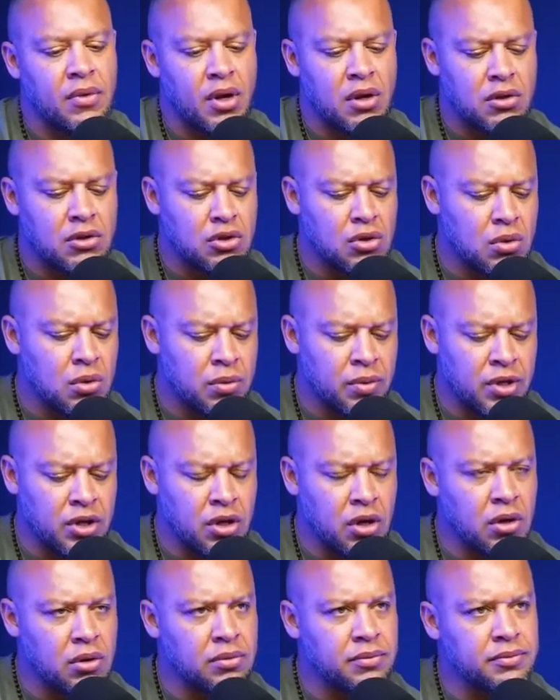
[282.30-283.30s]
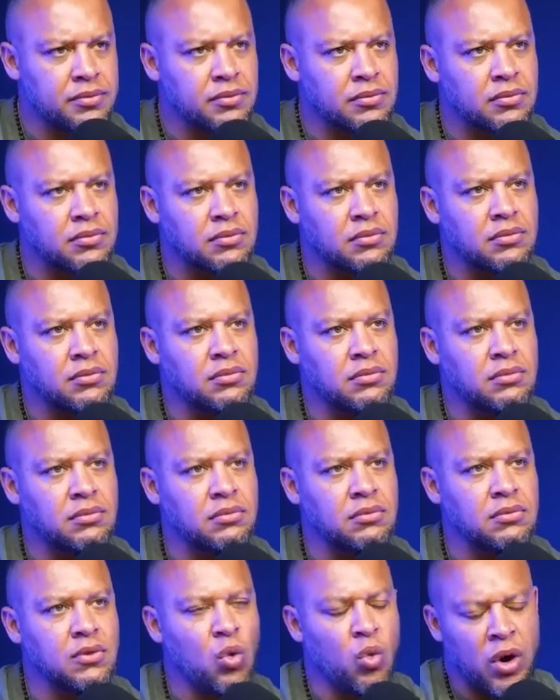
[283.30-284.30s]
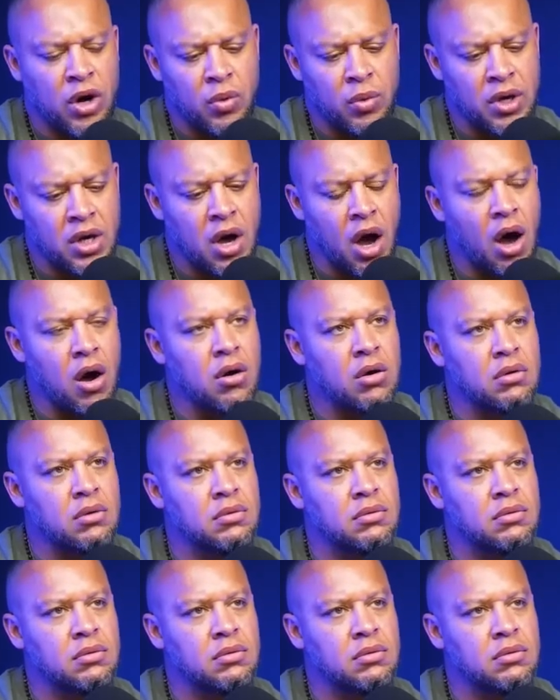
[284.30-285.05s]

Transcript: So what do we do? Where do we go?